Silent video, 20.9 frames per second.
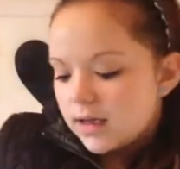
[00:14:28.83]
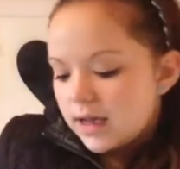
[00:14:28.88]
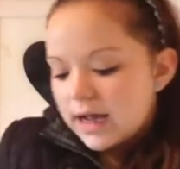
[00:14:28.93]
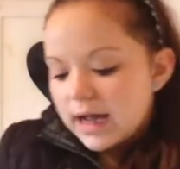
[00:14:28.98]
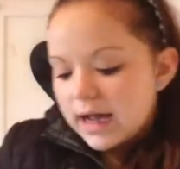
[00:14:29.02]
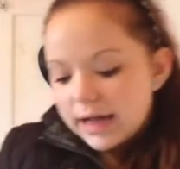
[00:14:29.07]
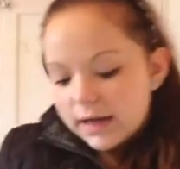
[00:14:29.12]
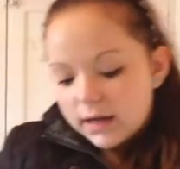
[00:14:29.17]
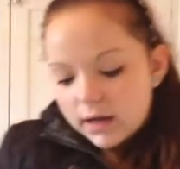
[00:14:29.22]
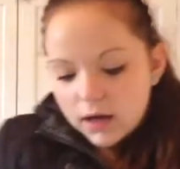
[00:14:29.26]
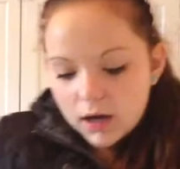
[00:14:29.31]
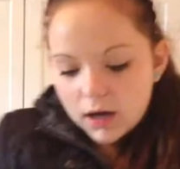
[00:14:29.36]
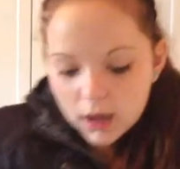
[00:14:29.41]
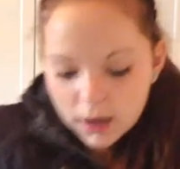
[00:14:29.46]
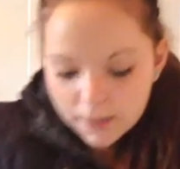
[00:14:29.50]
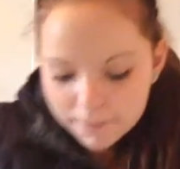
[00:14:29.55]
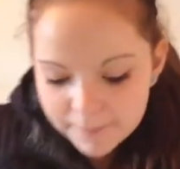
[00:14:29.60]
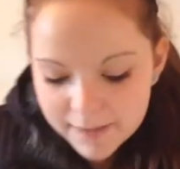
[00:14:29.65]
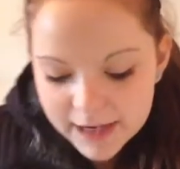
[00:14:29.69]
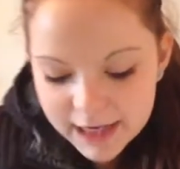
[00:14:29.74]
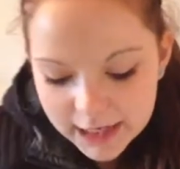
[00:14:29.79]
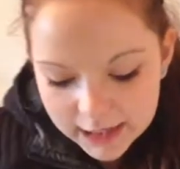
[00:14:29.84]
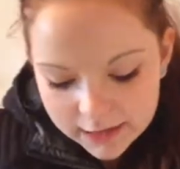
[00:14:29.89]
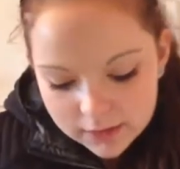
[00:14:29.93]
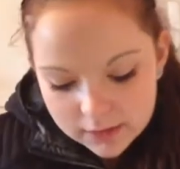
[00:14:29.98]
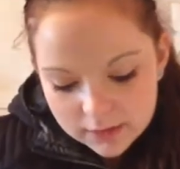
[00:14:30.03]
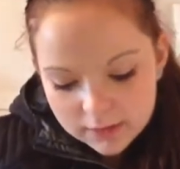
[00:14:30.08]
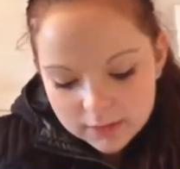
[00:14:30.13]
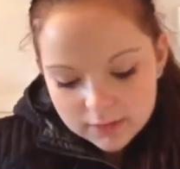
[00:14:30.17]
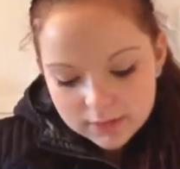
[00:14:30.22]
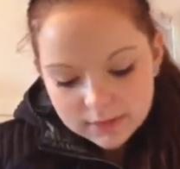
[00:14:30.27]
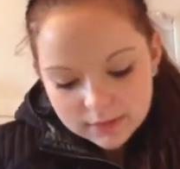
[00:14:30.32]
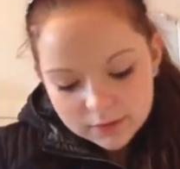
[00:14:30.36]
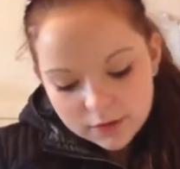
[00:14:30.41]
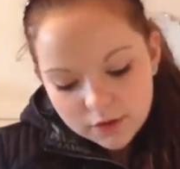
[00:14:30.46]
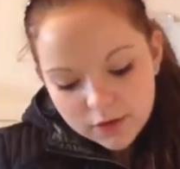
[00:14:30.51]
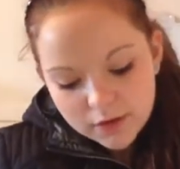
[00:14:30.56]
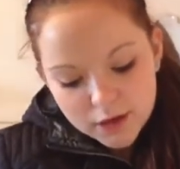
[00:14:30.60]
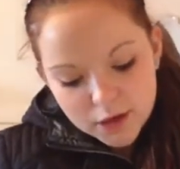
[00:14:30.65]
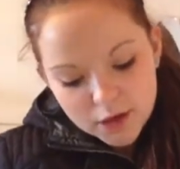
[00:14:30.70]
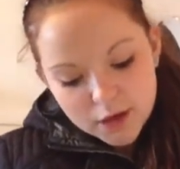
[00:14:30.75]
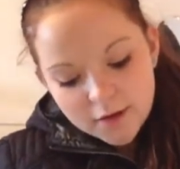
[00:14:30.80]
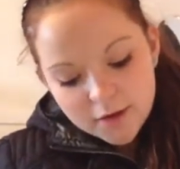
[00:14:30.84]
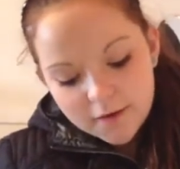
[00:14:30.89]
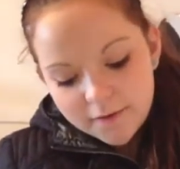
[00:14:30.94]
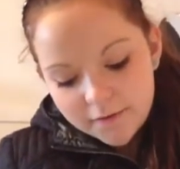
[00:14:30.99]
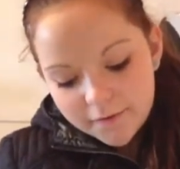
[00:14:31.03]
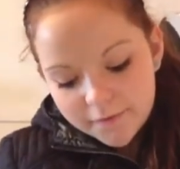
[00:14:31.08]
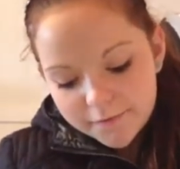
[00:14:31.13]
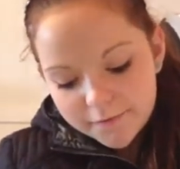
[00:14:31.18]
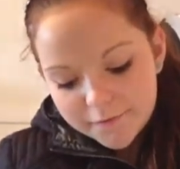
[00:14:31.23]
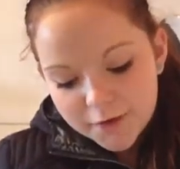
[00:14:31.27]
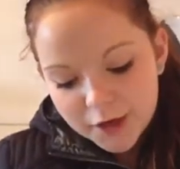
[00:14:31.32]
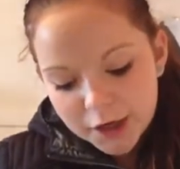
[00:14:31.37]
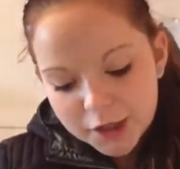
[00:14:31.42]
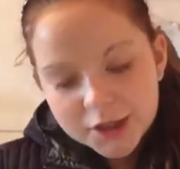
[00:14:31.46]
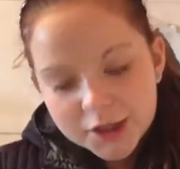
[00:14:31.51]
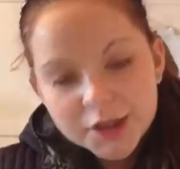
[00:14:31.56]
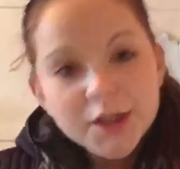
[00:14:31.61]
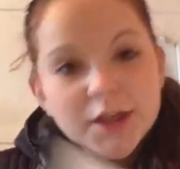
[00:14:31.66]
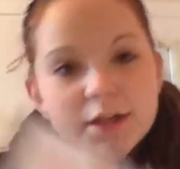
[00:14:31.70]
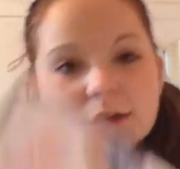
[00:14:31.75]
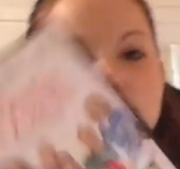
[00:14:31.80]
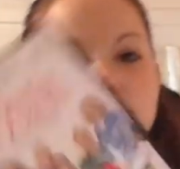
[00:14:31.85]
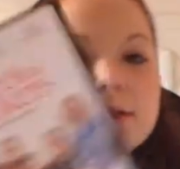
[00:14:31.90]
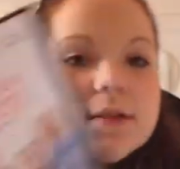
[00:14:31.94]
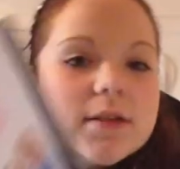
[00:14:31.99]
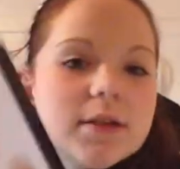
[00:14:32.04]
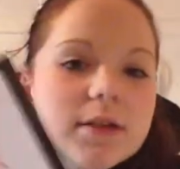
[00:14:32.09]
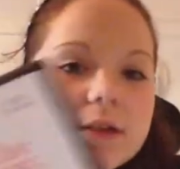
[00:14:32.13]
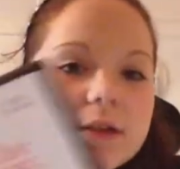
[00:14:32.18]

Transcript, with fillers: I got Meet the Fuckers.